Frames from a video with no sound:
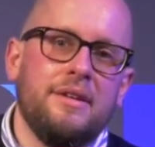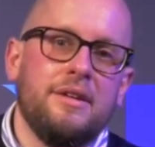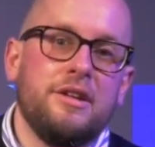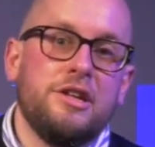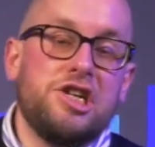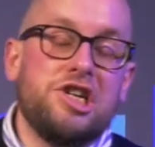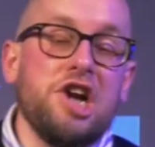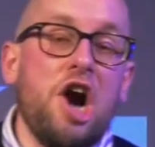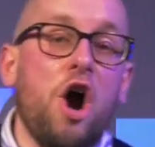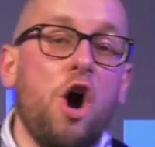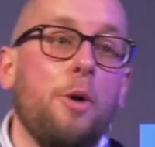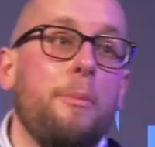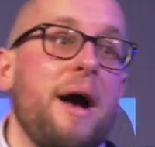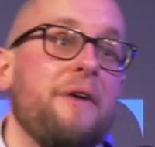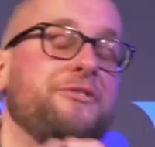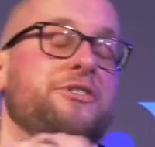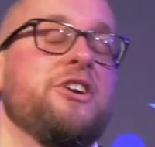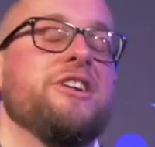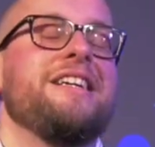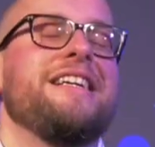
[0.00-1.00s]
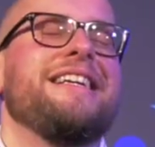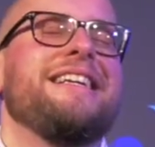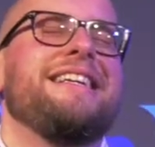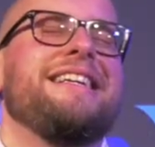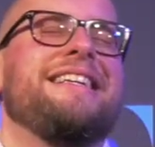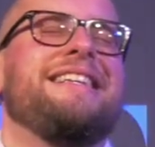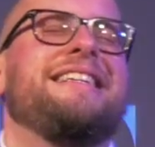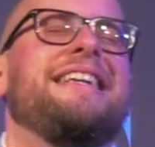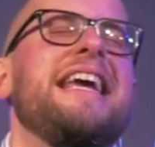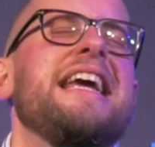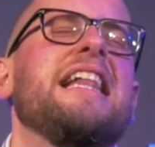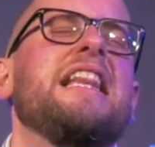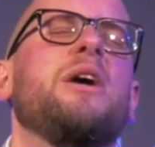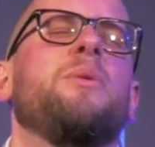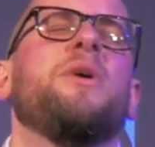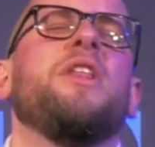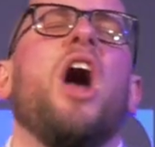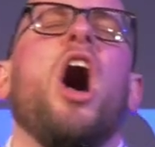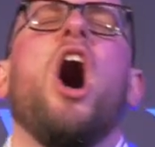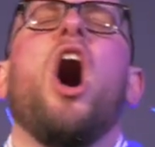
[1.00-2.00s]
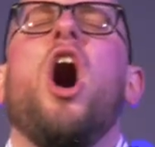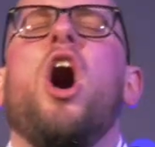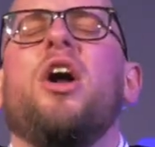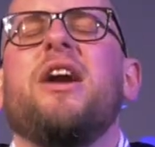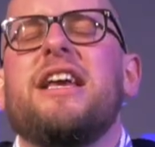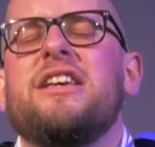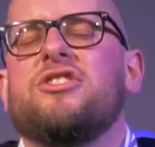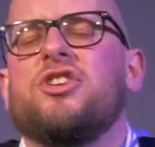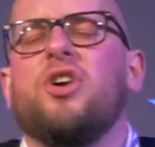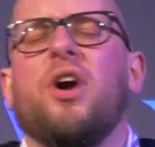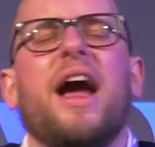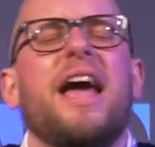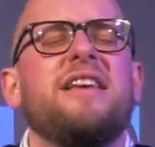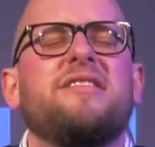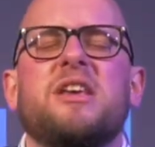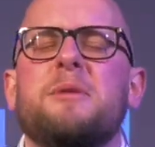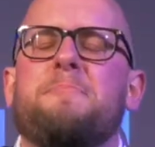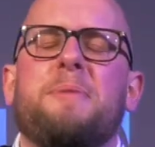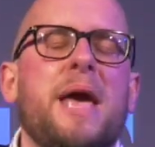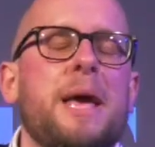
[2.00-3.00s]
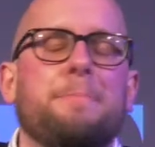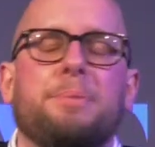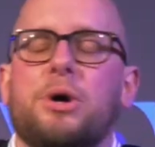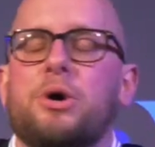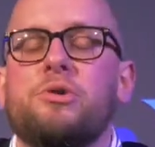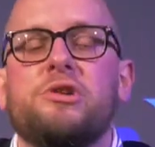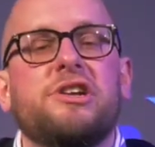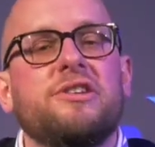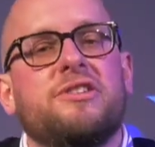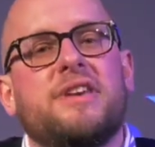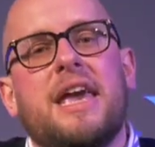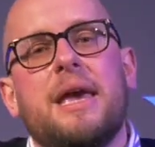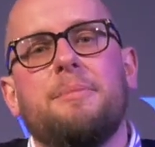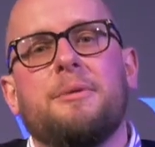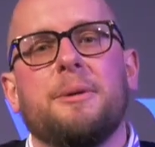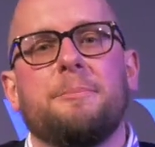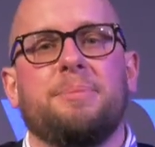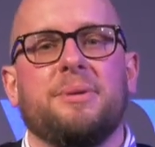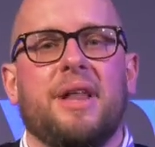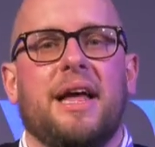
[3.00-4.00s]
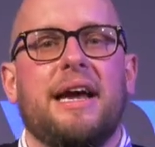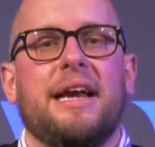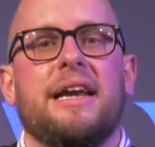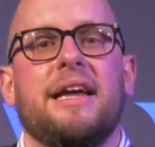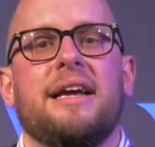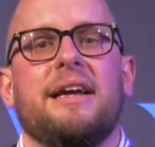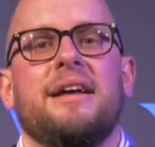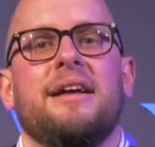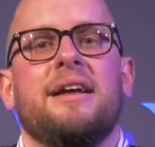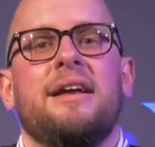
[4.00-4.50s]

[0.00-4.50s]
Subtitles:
Job, after dealing with all these crazy people who just keep complaining,